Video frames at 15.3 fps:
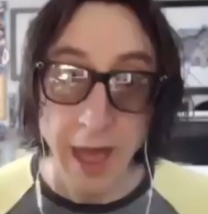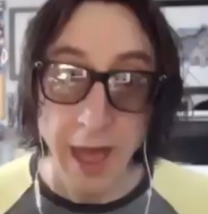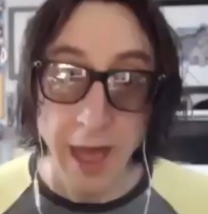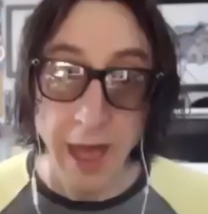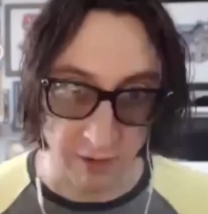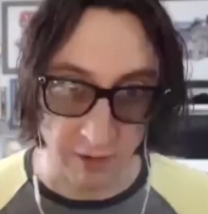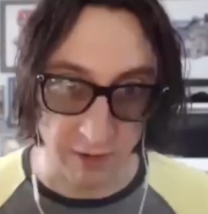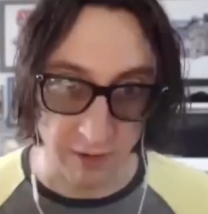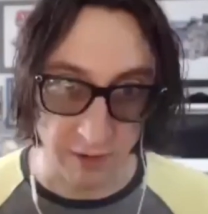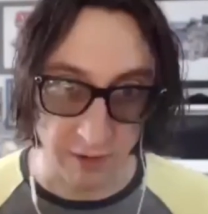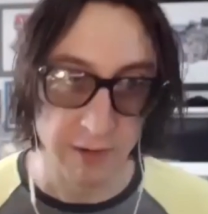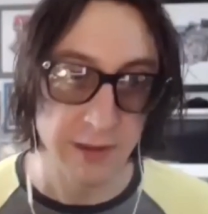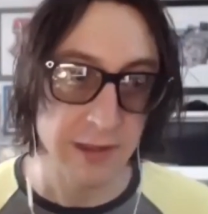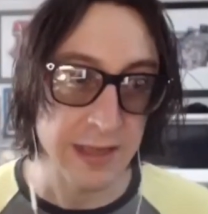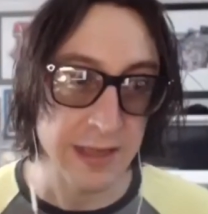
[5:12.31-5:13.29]

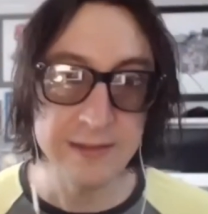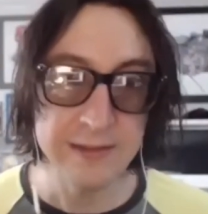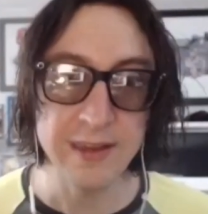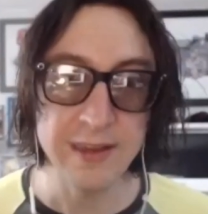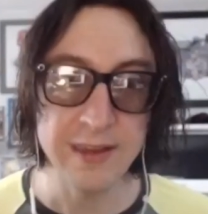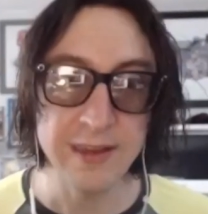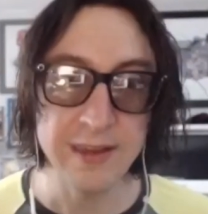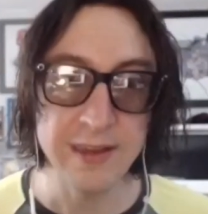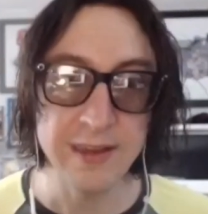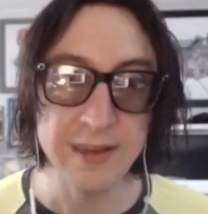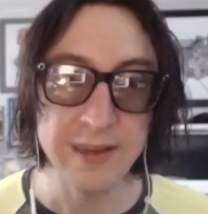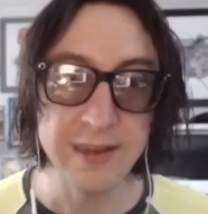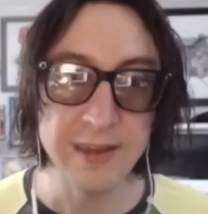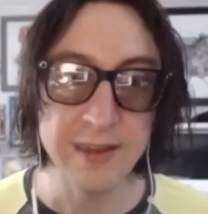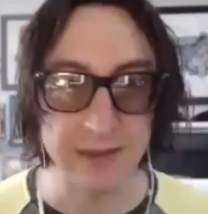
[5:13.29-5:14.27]
However, Intel
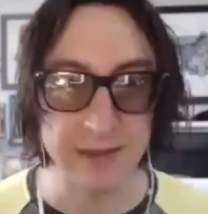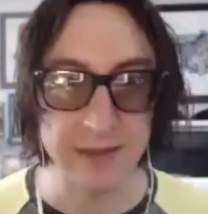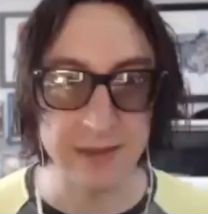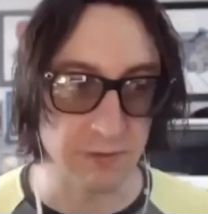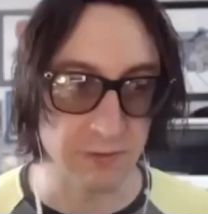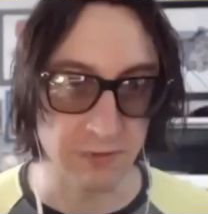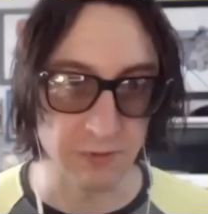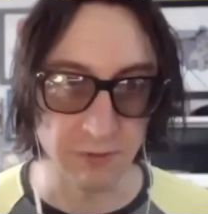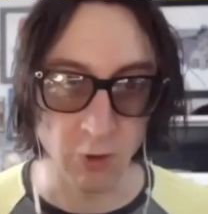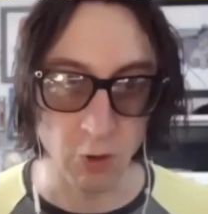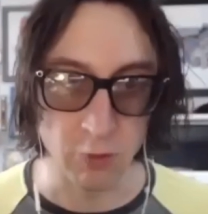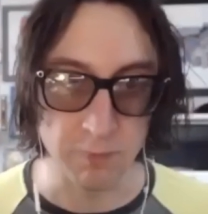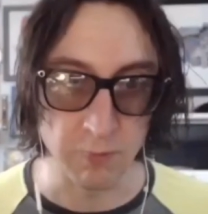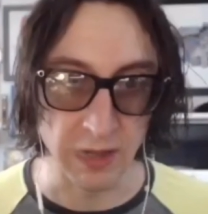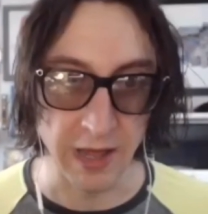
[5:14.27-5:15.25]
has hit a
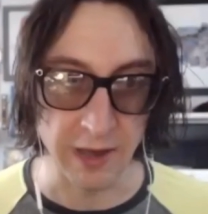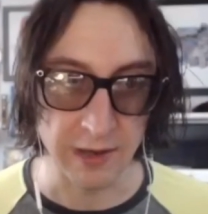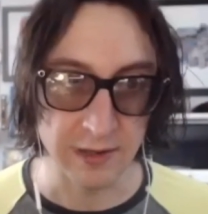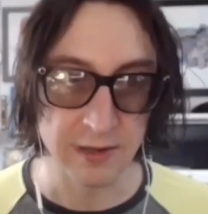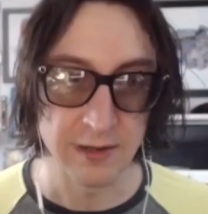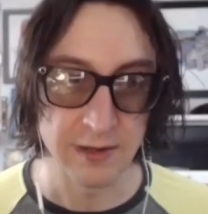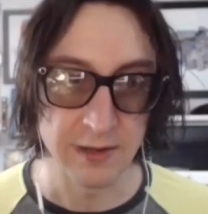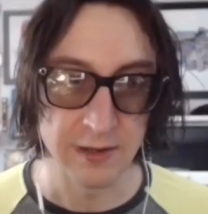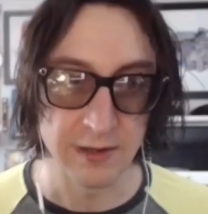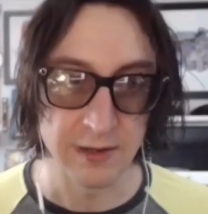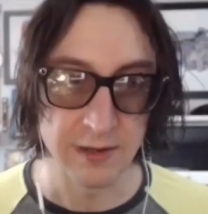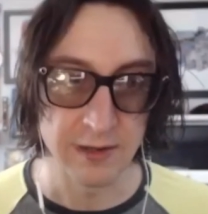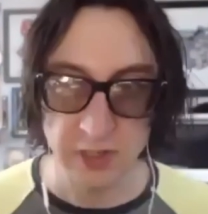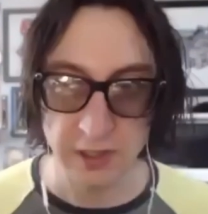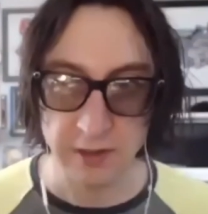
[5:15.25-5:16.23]
massive roadblock,
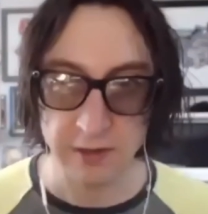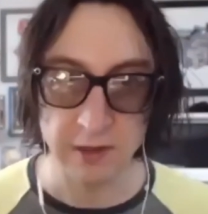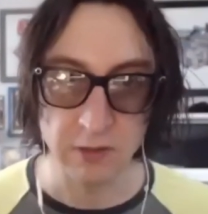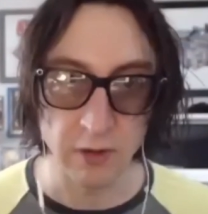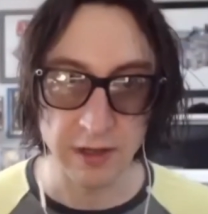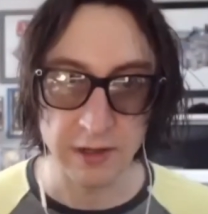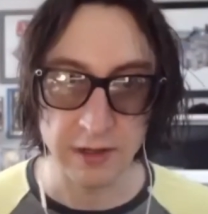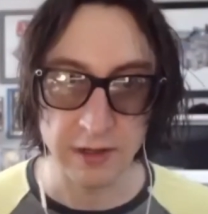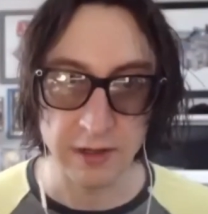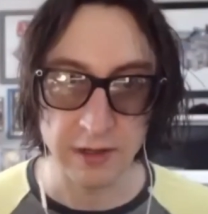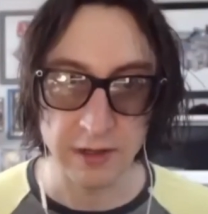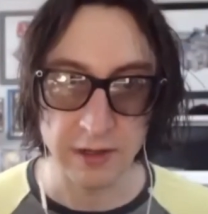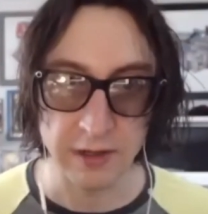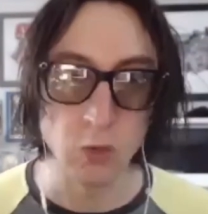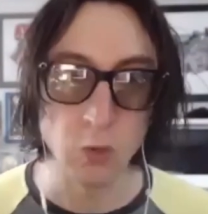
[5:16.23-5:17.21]
particularly when it
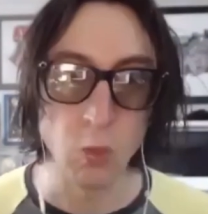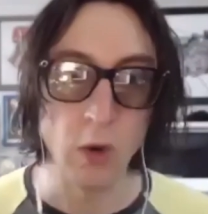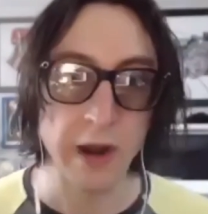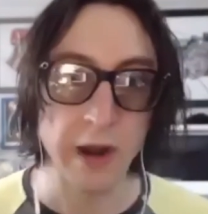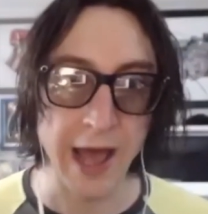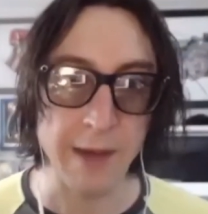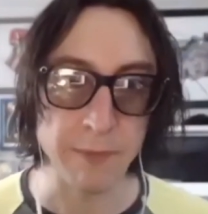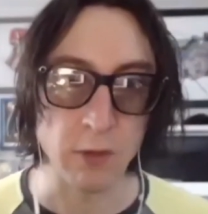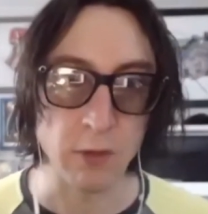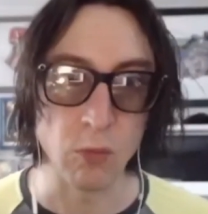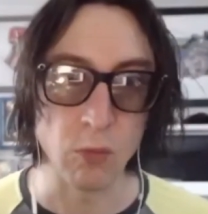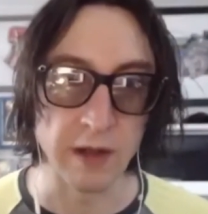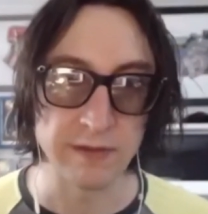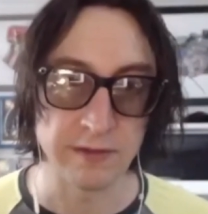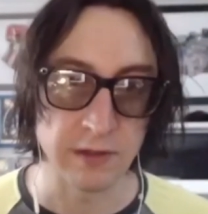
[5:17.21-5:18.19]
comes to what Apple
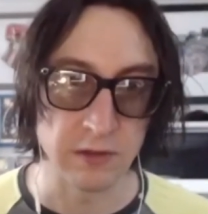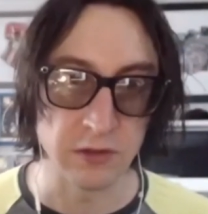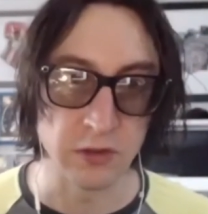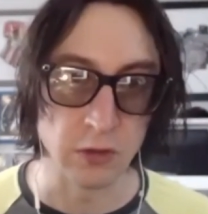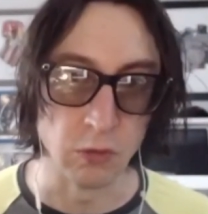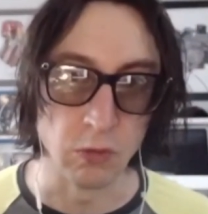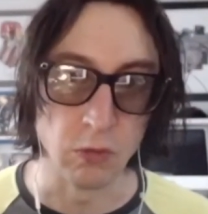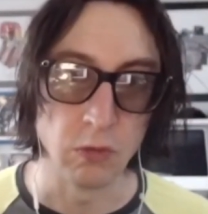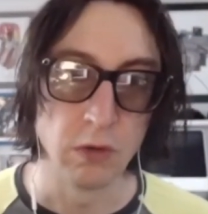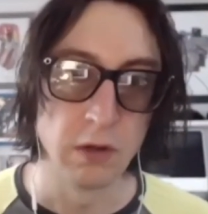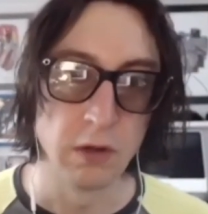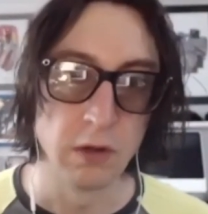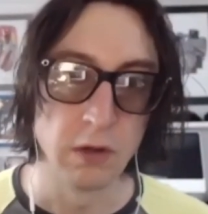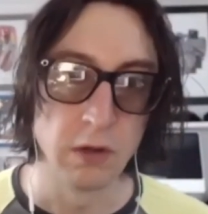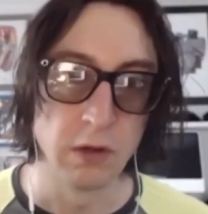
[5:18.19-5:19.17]
wants to do
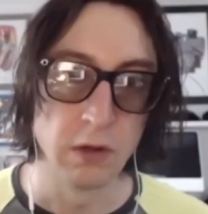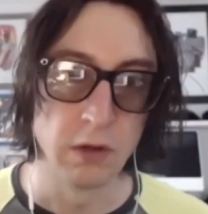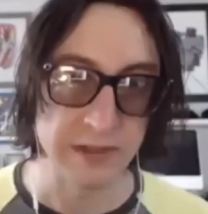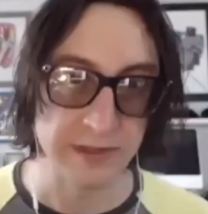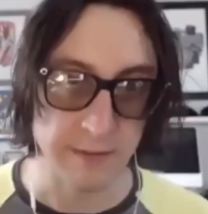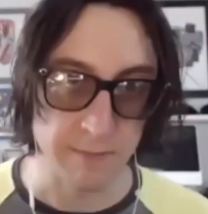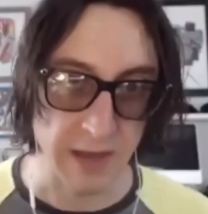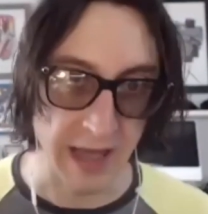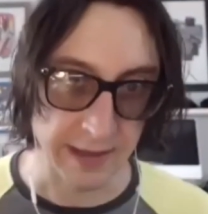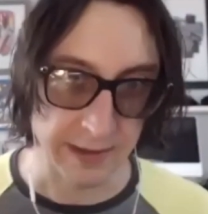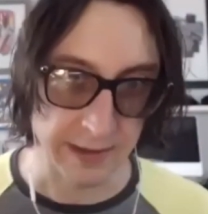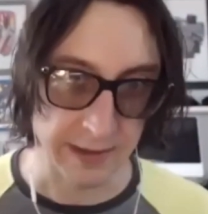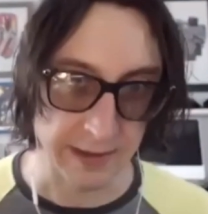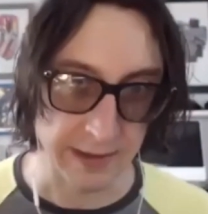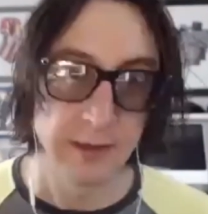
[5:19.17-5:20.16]
with the Mac.
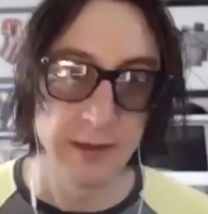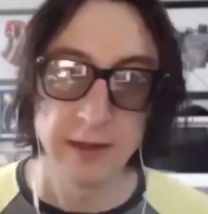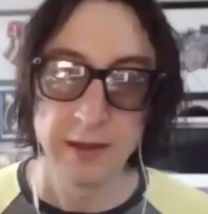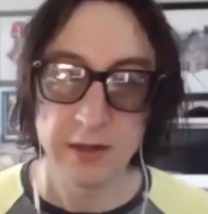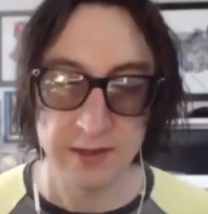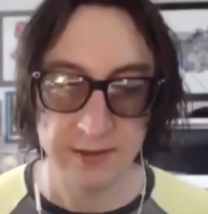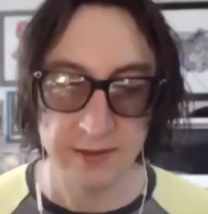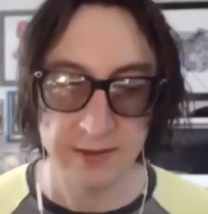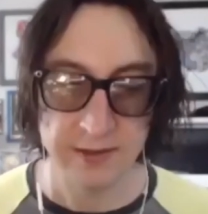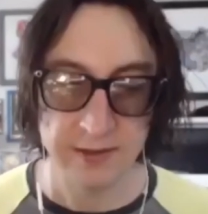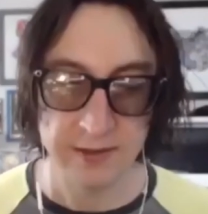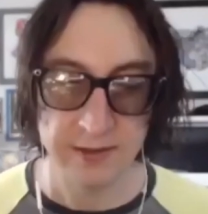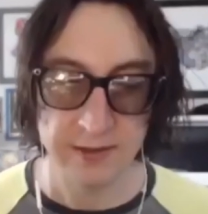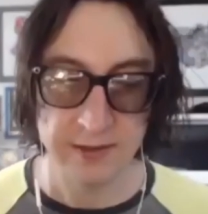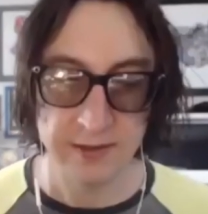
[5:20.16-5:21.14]
Just to
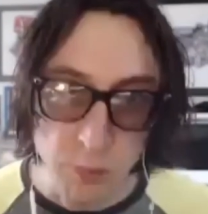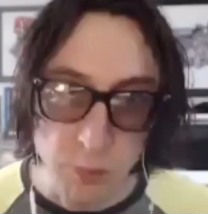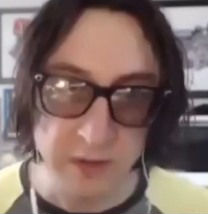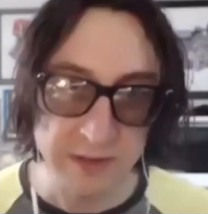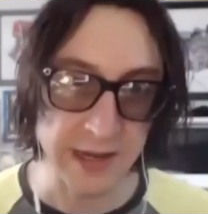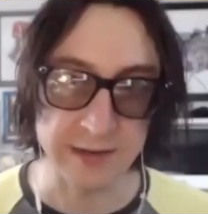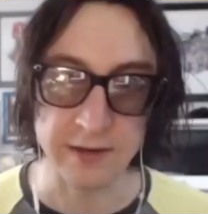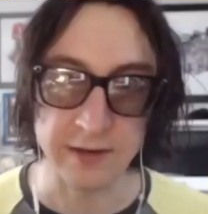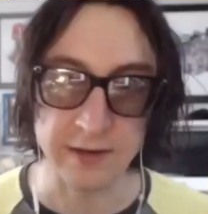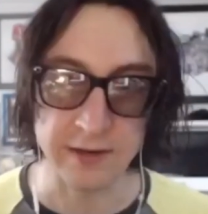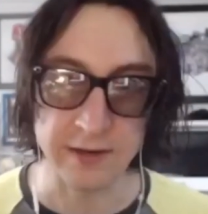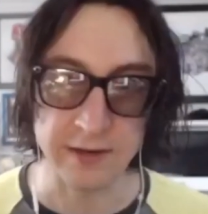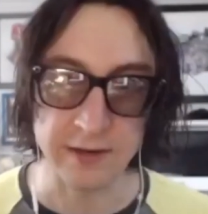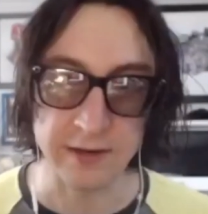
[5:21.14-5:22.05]
get super technical,